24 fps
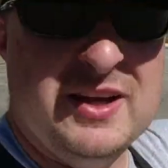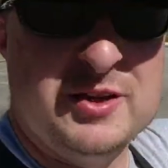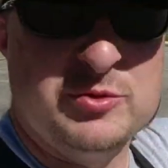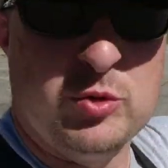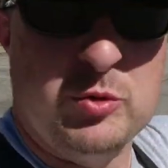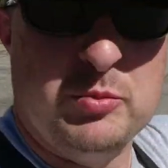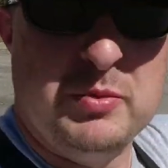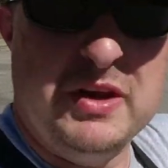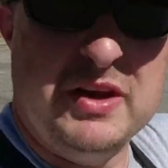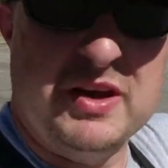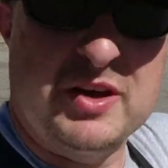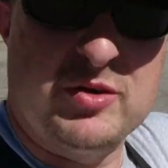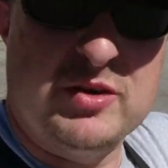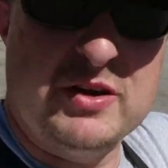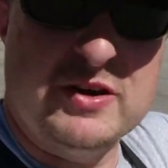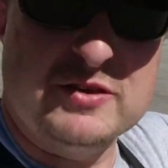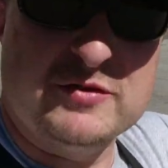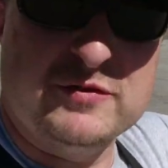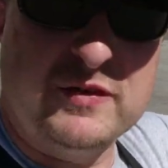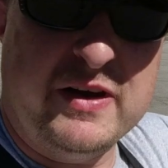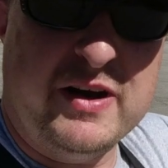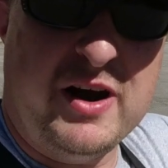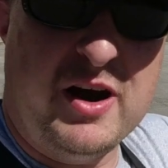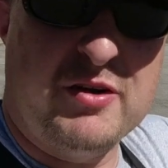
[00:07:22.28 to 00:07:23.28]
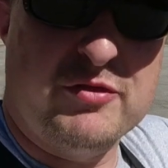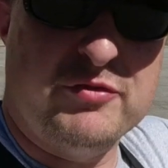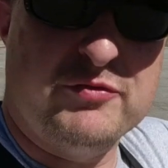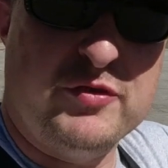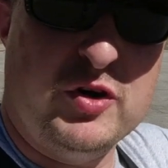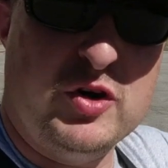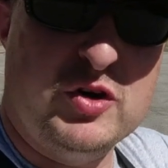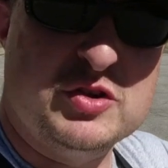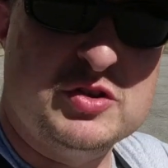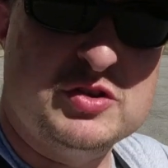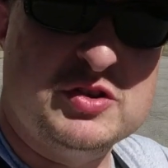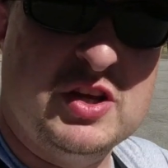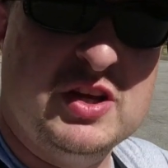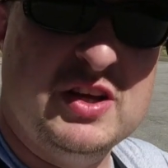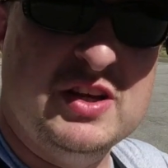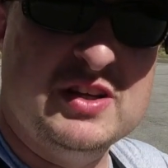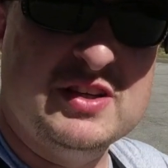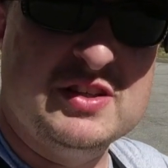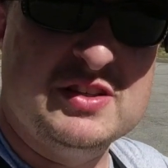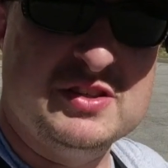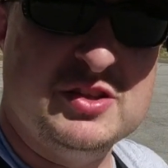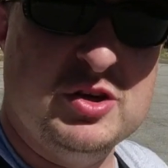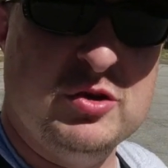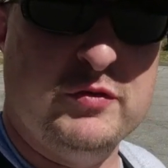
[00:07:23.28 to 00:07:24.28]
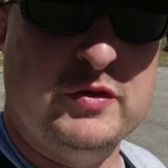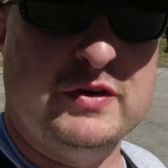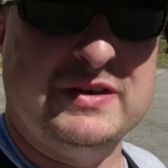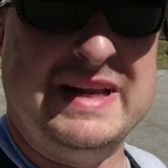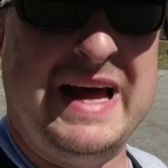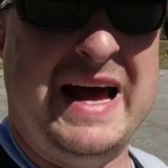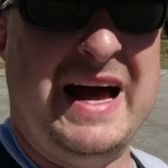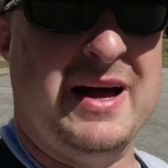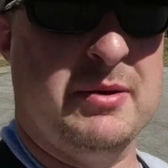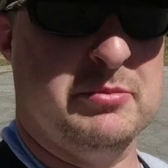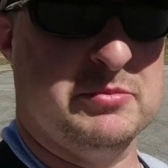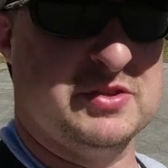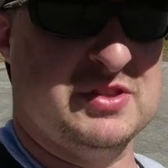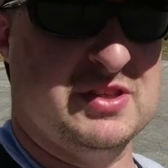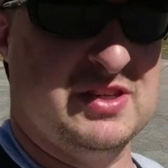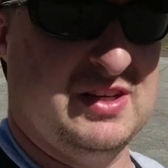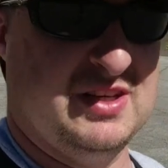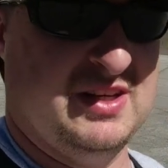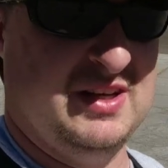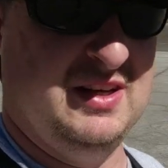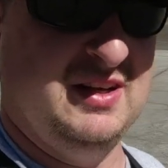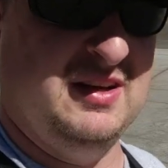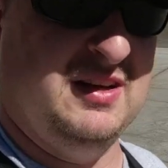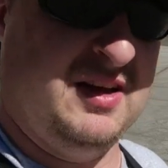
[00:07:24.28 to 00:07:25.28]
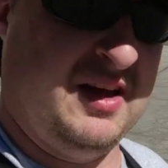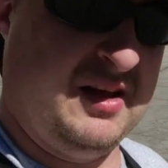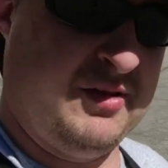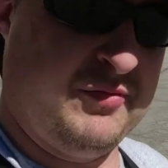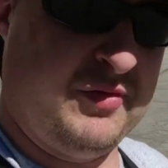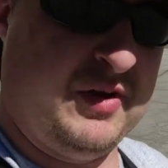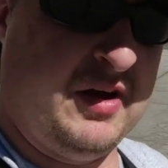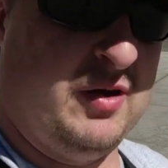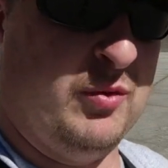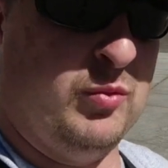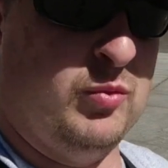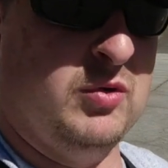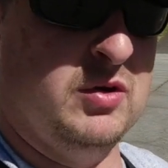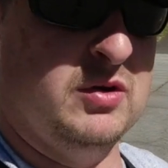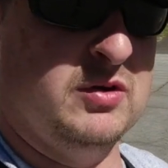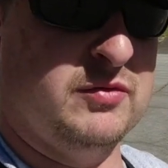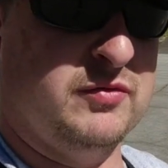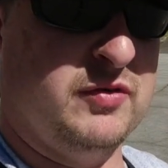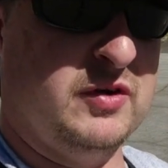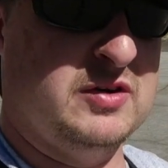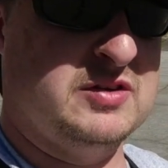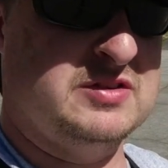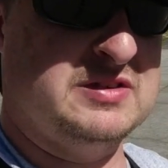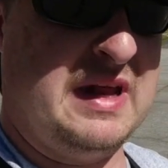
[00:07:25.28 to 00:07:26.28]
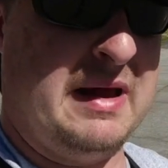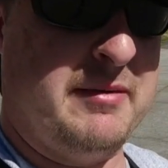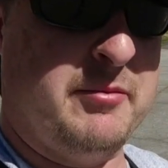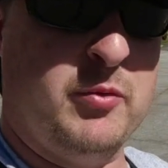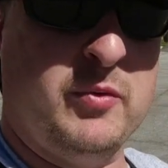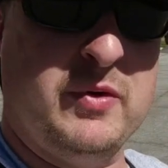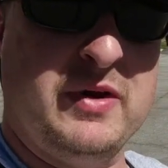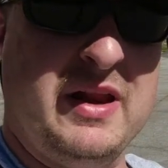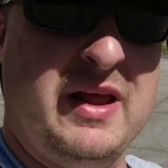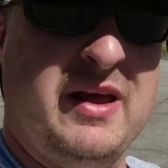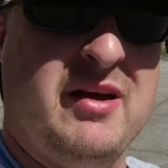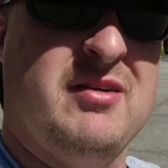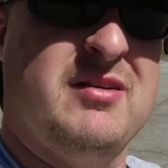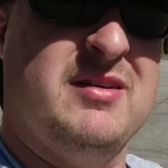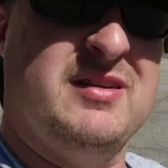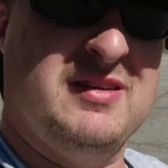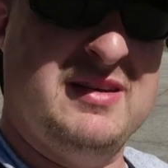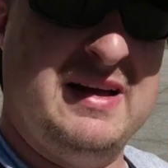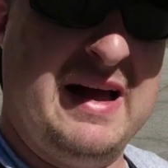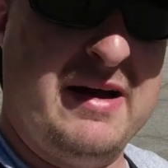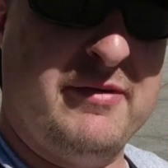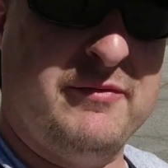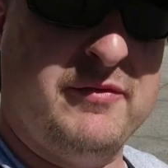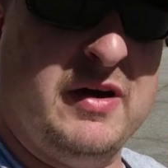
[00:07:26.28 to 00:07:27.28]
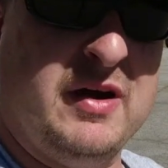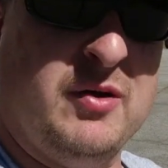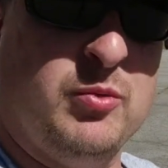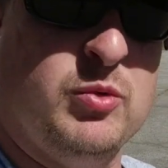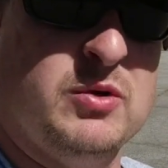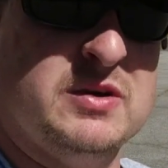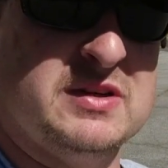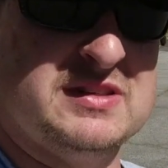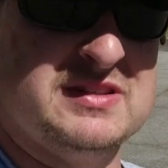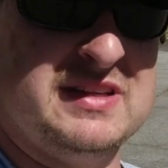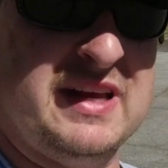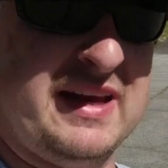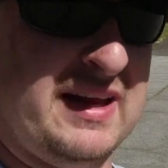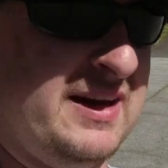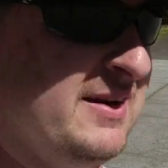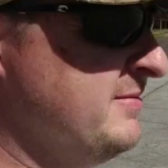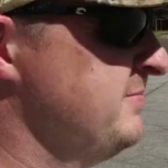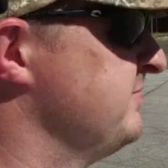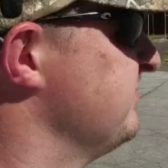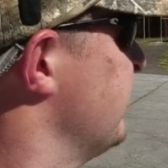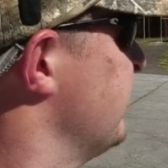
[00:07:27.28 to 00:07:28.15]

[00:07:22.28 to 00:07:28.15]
is where me and Chris found our first silver dimes. He found one the first time I went out. I found one a second.